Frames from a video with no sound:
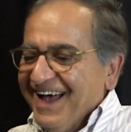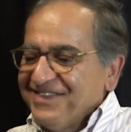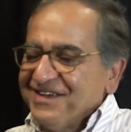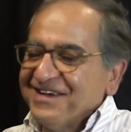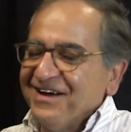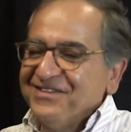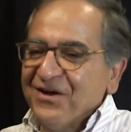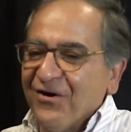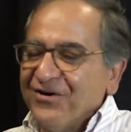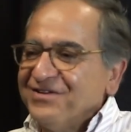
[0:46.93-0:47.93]
I think I think
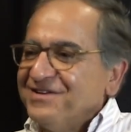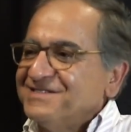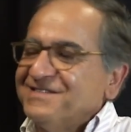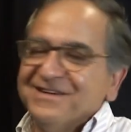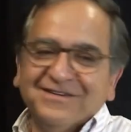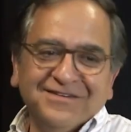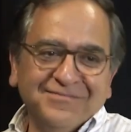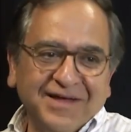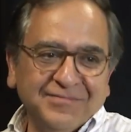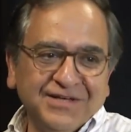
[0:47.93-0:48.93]
Hardy is the
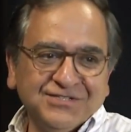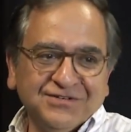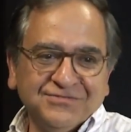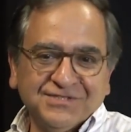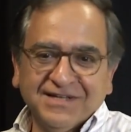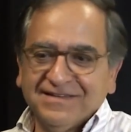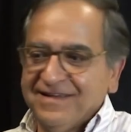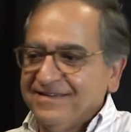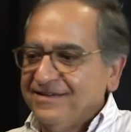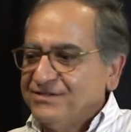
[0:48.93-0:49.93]
mathematician who said
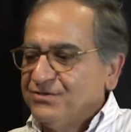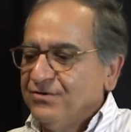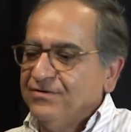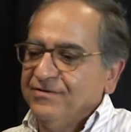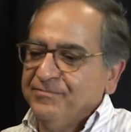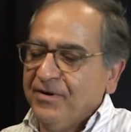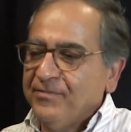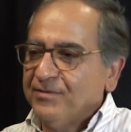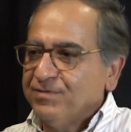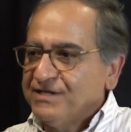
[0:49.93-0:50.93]
that there's no
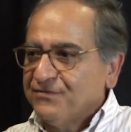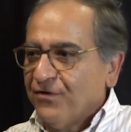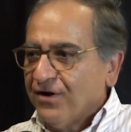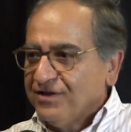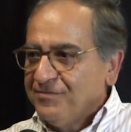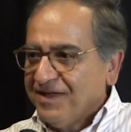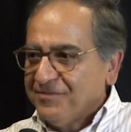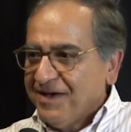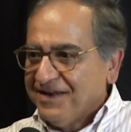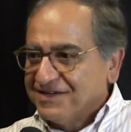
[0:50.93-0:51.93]
permanent place for ugly
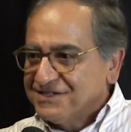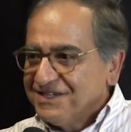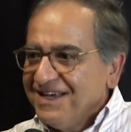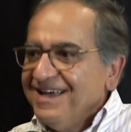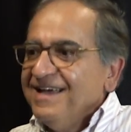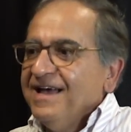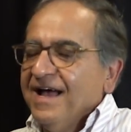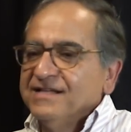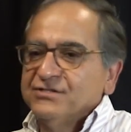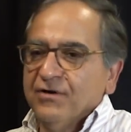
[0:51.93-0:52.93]
mathematics,
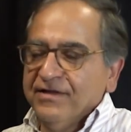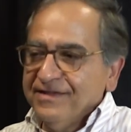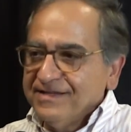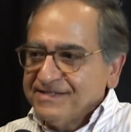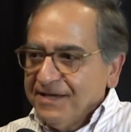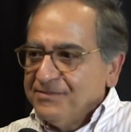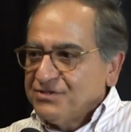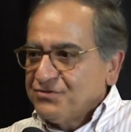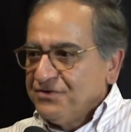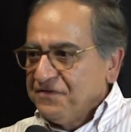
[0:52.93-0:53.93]
and so I think the same
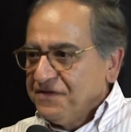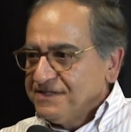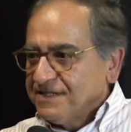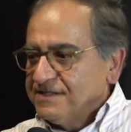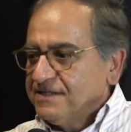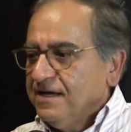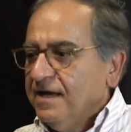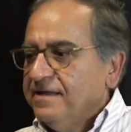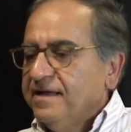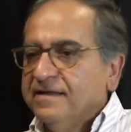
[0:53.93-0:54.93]
is true in physics.
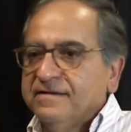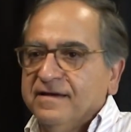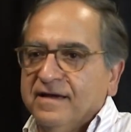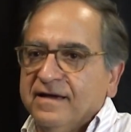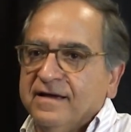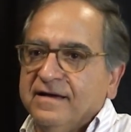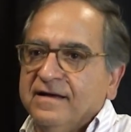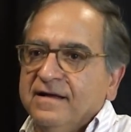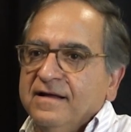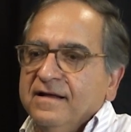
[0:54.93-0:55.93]
Uh, that uh,
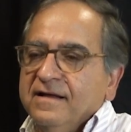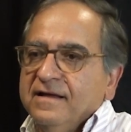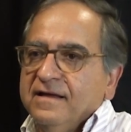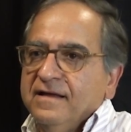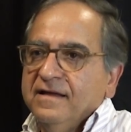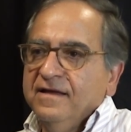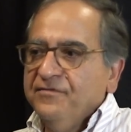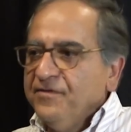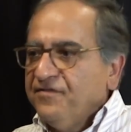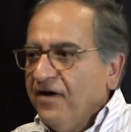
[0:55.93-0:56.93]
if
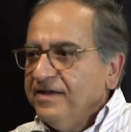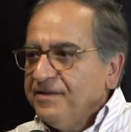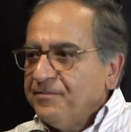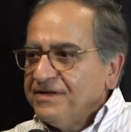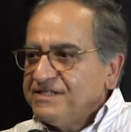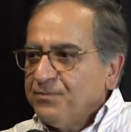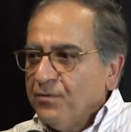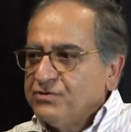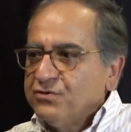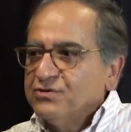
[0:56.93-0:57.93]
we find a principle
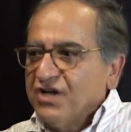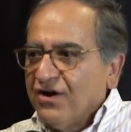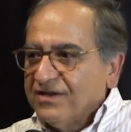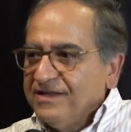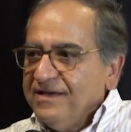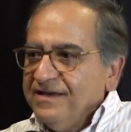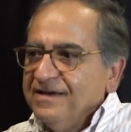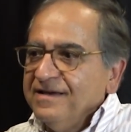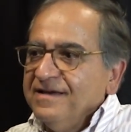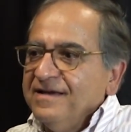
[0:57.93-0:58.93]
which looks ugly,
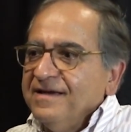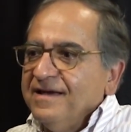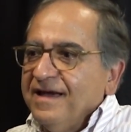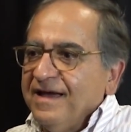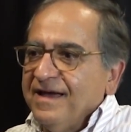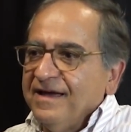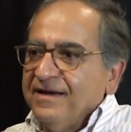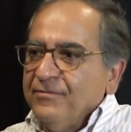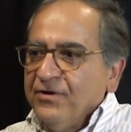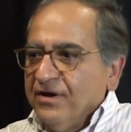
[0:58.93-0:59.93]

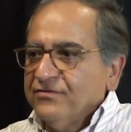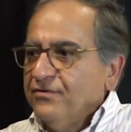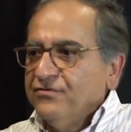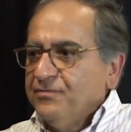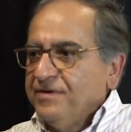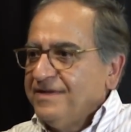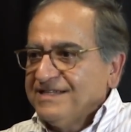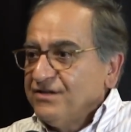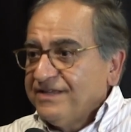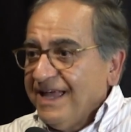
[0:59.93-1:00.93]
uh, we are not going to be,
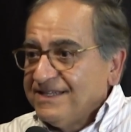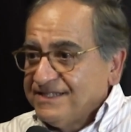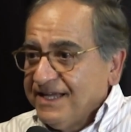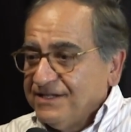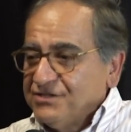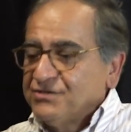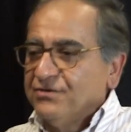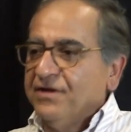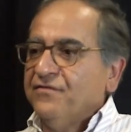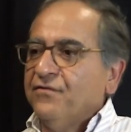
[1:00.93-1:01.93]
that's the end stage. So,
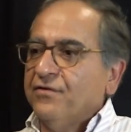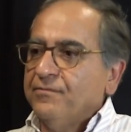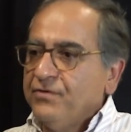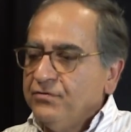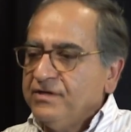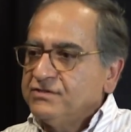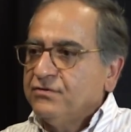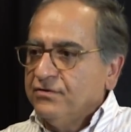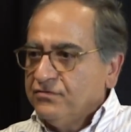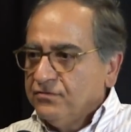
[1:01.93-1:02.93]
therefore, beauty is
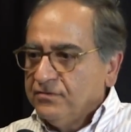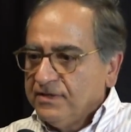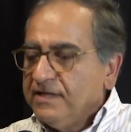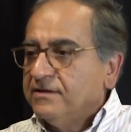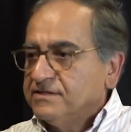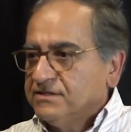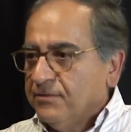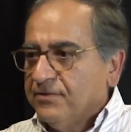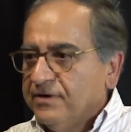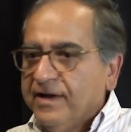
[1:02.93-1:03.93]
going to lead us
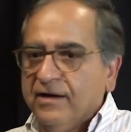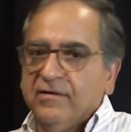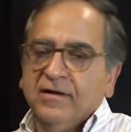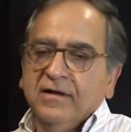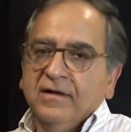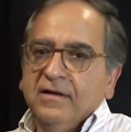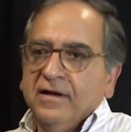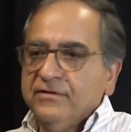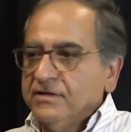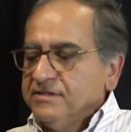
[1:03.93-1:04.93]
somewhere. Now,
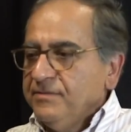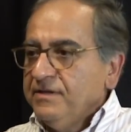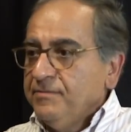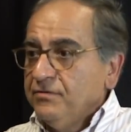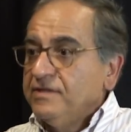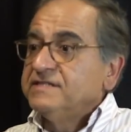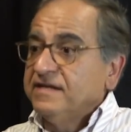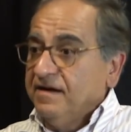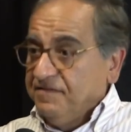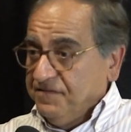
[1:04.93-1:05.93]
it doesn't mean beauty is
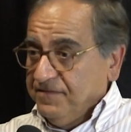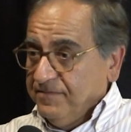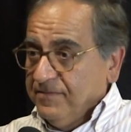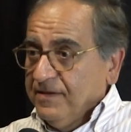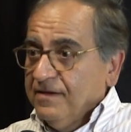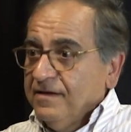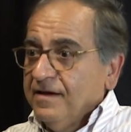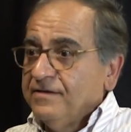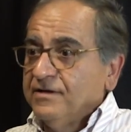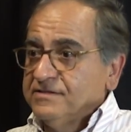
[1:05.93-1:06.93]
enough.
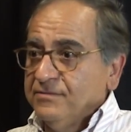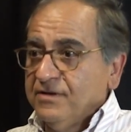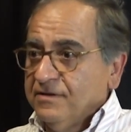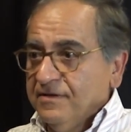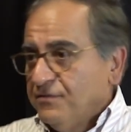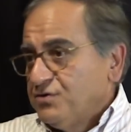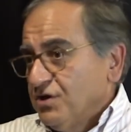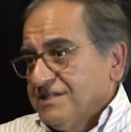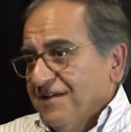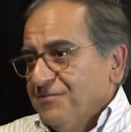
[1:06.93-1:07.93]
It doesn't mean if you
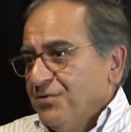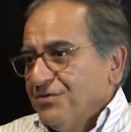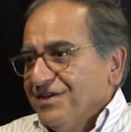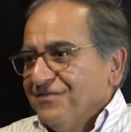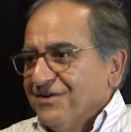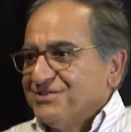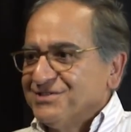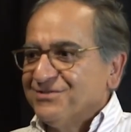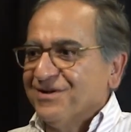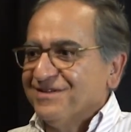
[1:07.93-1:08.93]
just have beauty, if I
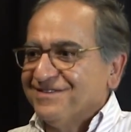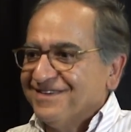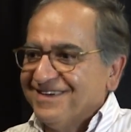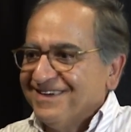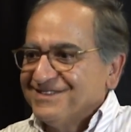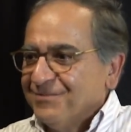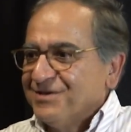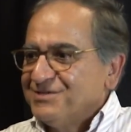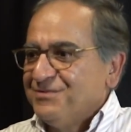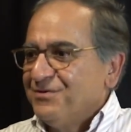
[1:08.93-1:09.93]
just look at uh,
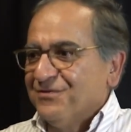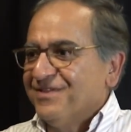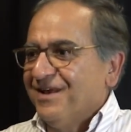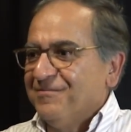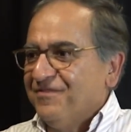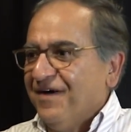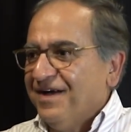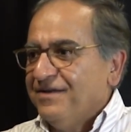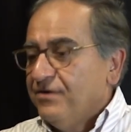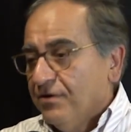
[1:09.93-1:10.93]
something is beautiful, then I'm
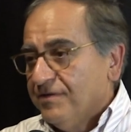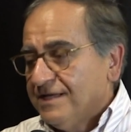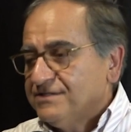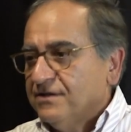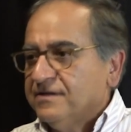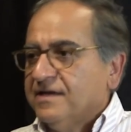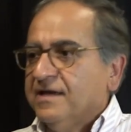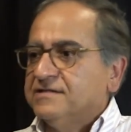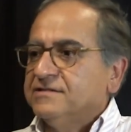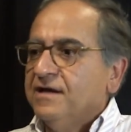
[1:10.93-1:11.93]
fine. No, that's not the
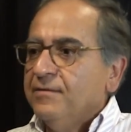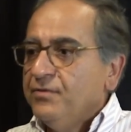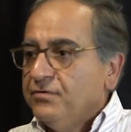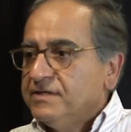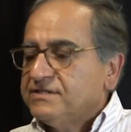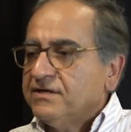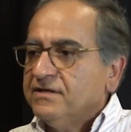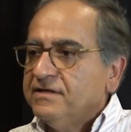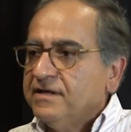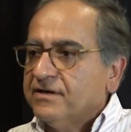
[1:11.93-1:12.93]
case. Beauty is
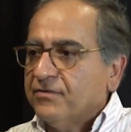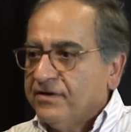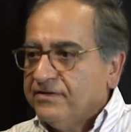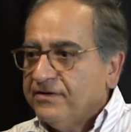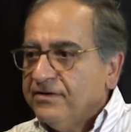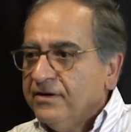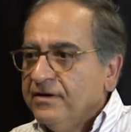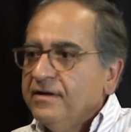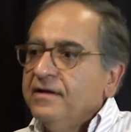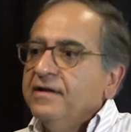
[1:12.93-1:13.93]
certainly a criteria
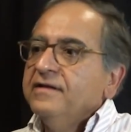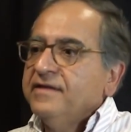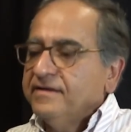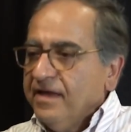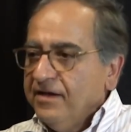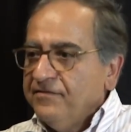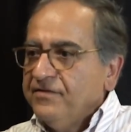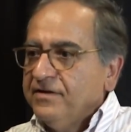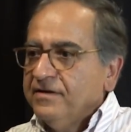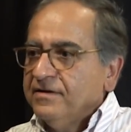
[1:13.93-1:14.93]
that
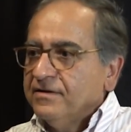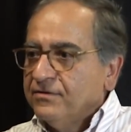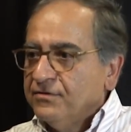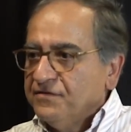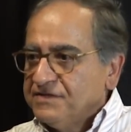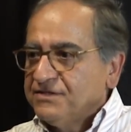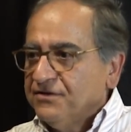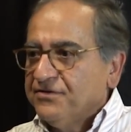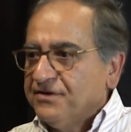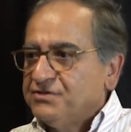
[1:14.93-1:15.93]
every good physical
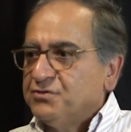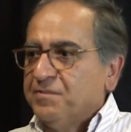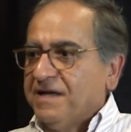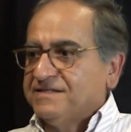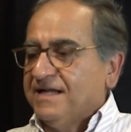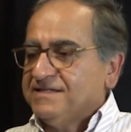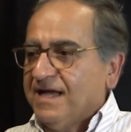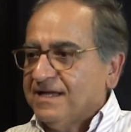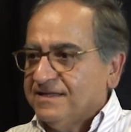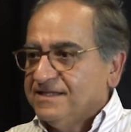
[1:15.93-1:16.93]
theory should pass. That's
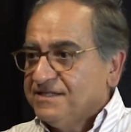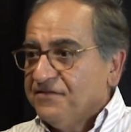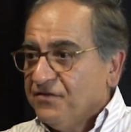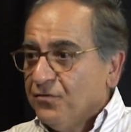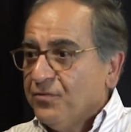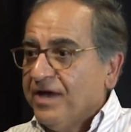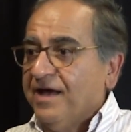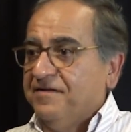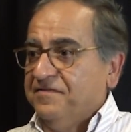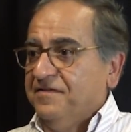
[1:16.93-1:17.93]
at least the view we
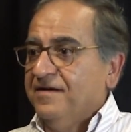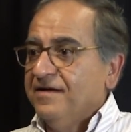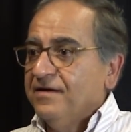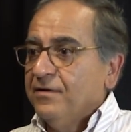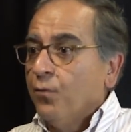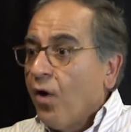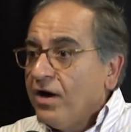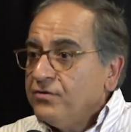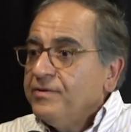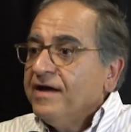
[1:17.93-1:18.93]
have.
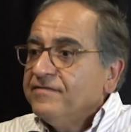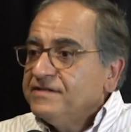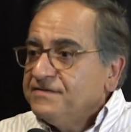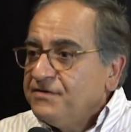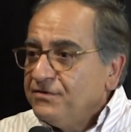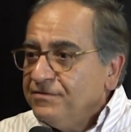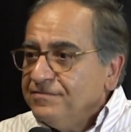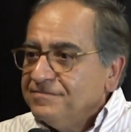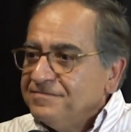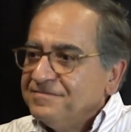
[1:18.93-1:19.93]
Why do we have this view?
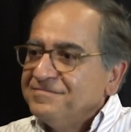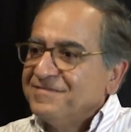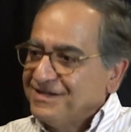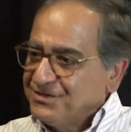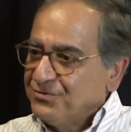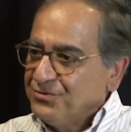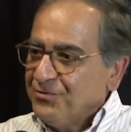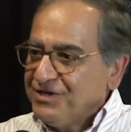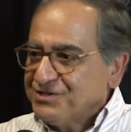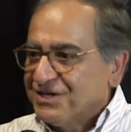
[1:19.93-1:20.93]
That's a good
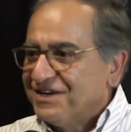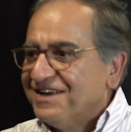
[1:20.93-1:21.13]
question.